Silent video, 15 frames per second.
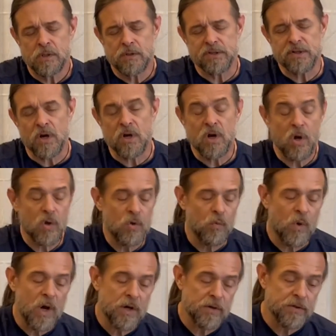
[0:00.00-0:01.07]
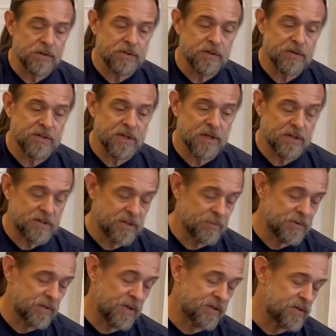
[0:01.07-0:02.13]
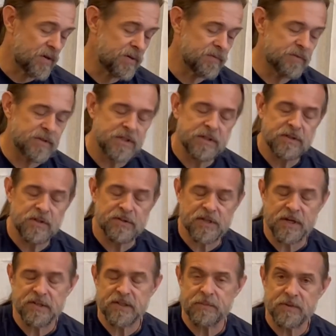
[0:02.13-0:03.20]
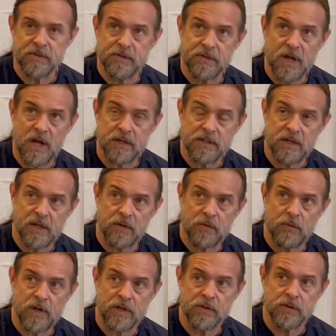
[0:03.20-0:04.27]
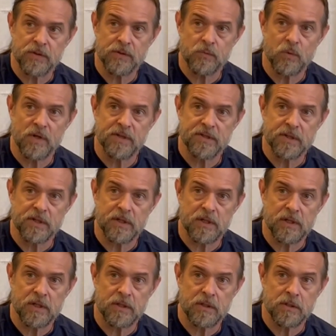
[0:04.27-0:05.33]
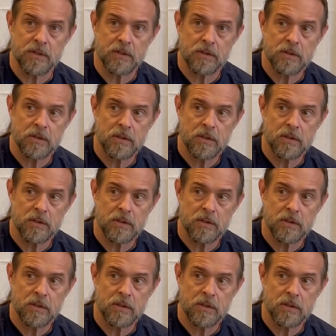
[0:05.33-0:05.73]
The song Cold Water, the song Tucson Simpson's Hot Town record, was in